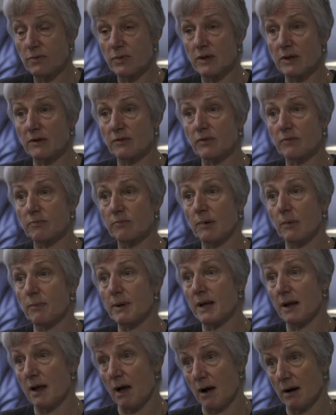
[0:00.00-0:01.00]
there's probably
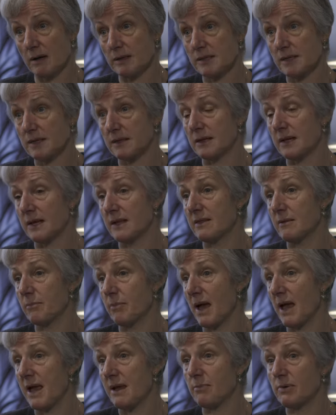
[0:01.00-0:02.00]
an article in the
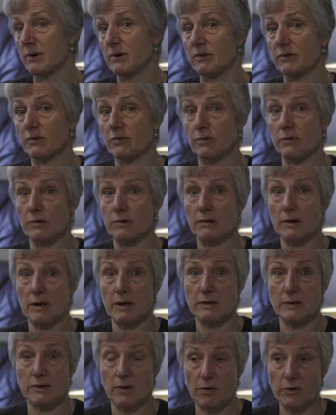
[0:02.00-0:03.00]
papers or
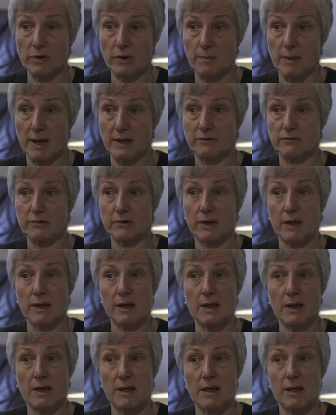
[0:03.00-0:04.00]
a
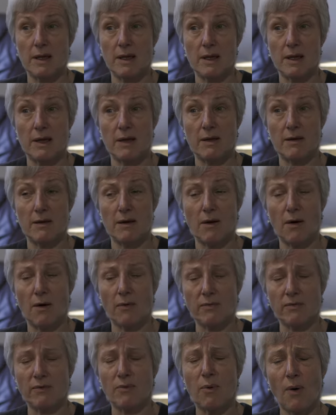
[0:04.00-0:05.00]
documentary.
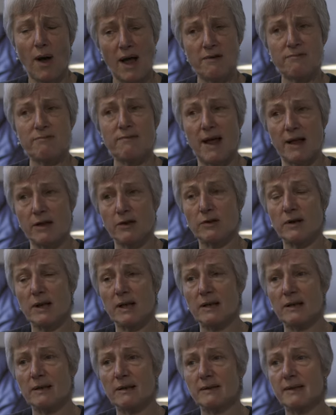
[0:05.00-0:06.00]
Quite
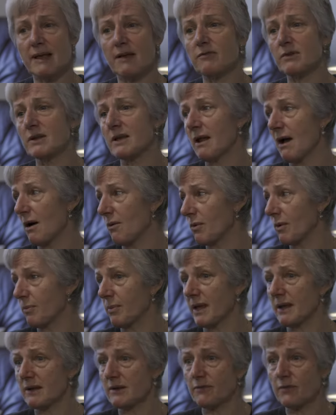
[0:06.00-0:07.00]
regularly, David Nutt will
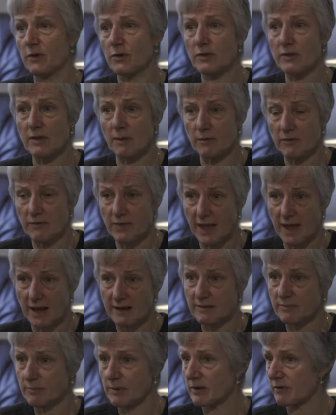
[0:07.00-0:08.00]
be interviewed, some of the
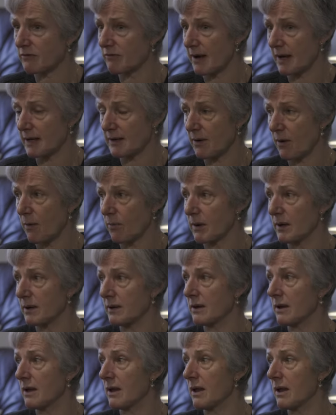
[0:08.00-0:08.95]
experts, Rick Doblin.